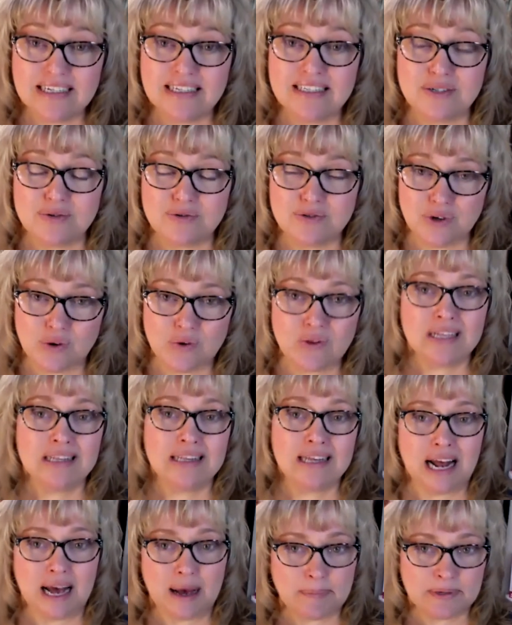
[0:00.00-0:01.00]
So don't let
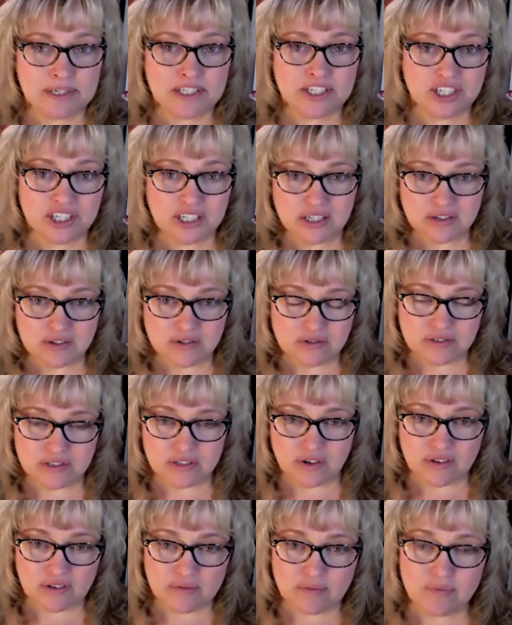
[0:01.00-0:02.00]
that happen to you.
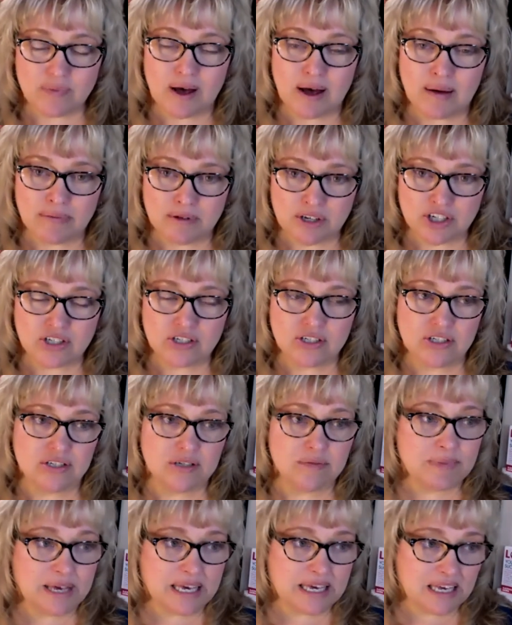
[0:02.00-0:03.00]
Don't publish
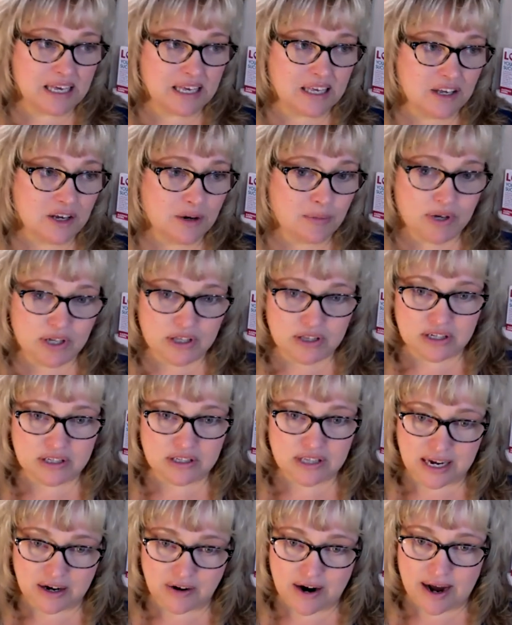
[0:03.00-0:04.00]
making your book look
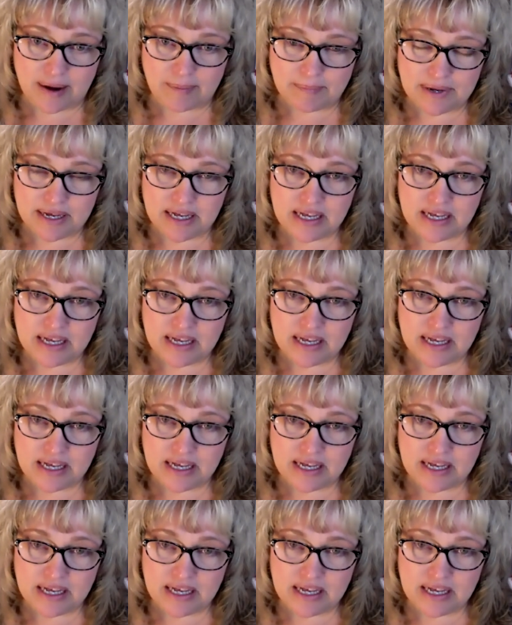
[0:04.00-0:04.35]
like crap.